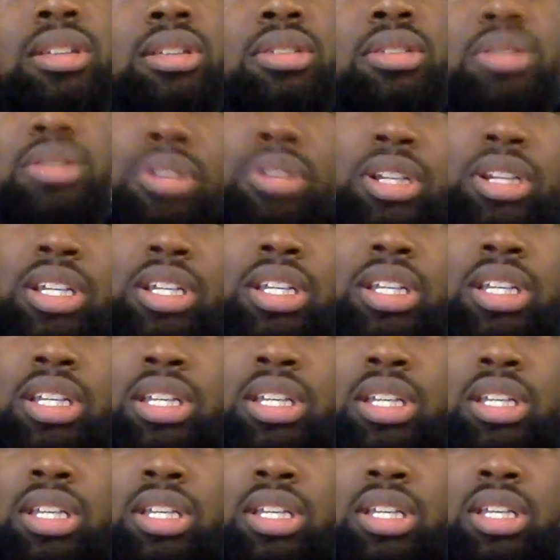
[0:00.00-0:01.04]
Nori.
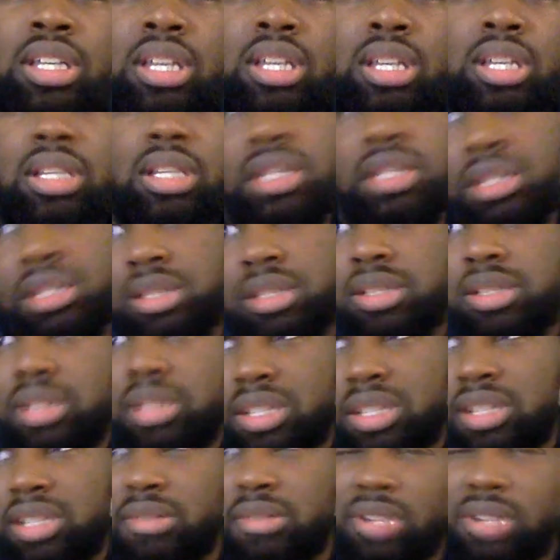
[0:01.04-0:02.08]

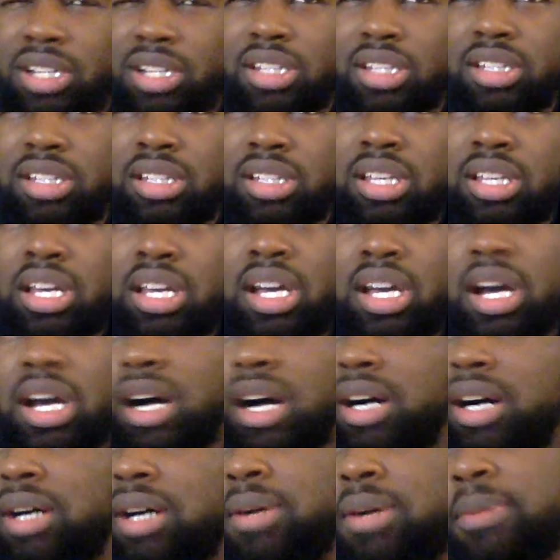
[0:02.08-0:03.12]
Yeah, right.
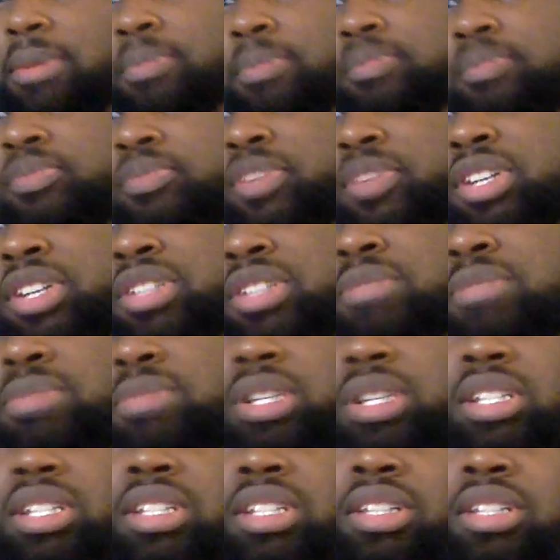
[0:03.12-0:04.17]
There's a
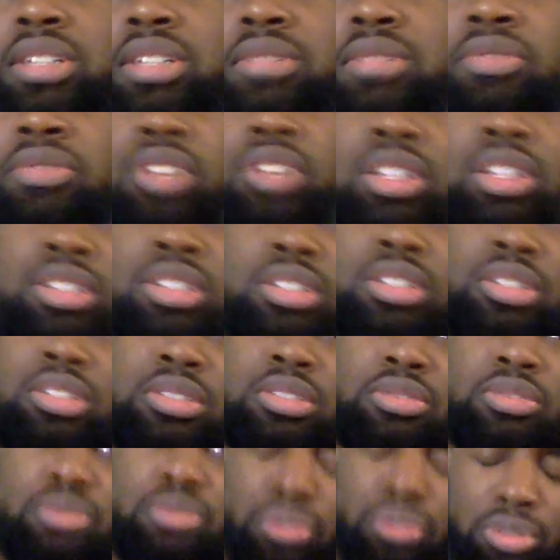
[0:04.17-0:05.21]
bunch of
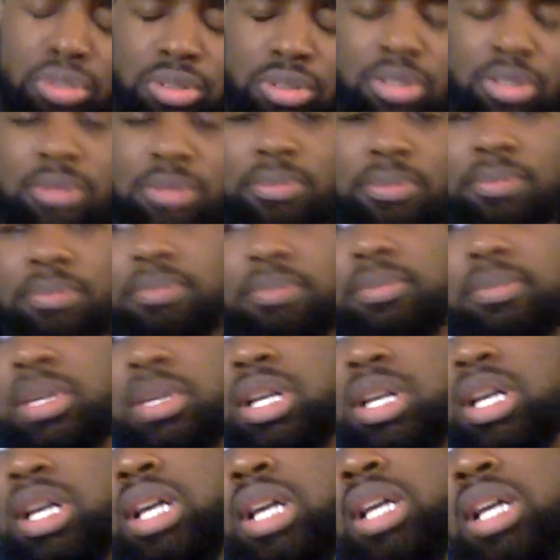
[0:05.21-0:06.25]
features from
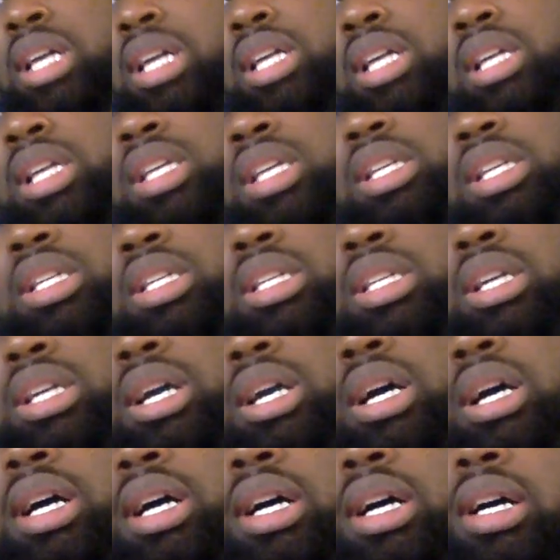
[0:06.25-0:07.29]

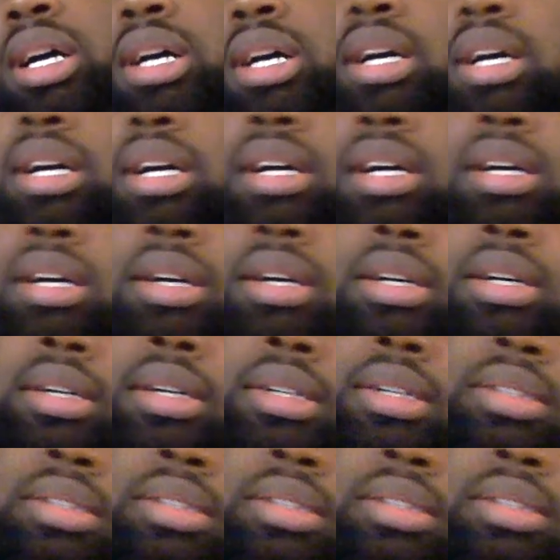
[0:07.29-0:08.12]
uh,